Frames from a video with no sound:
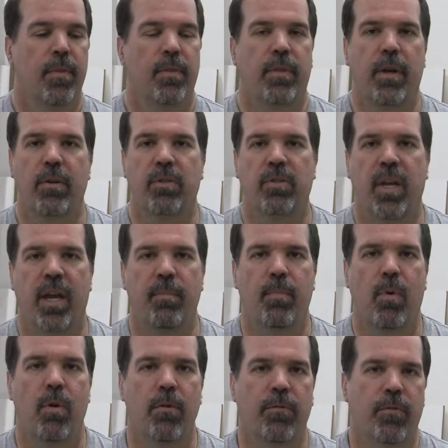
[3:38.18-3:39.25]
There's 10
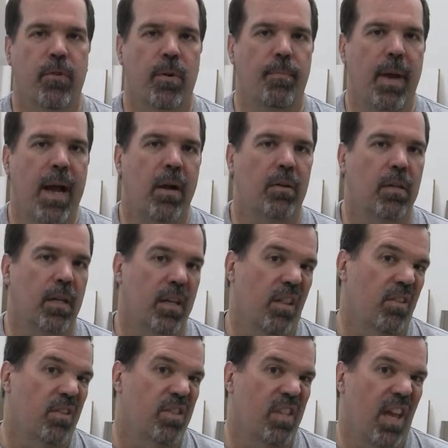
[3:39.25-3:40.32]
more for about
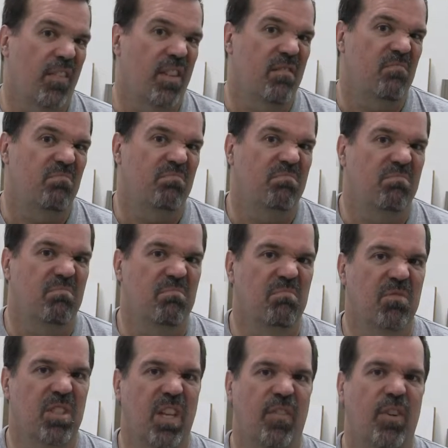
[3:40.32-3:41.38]
another seven,
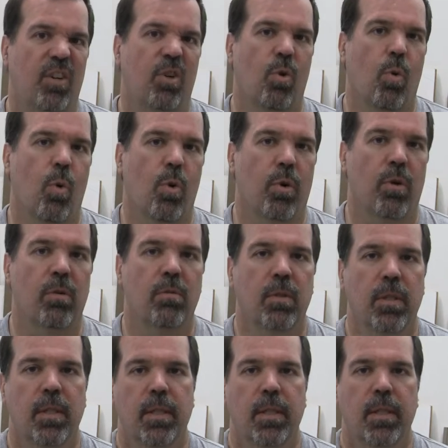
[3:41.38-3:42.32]
seven and a quarter.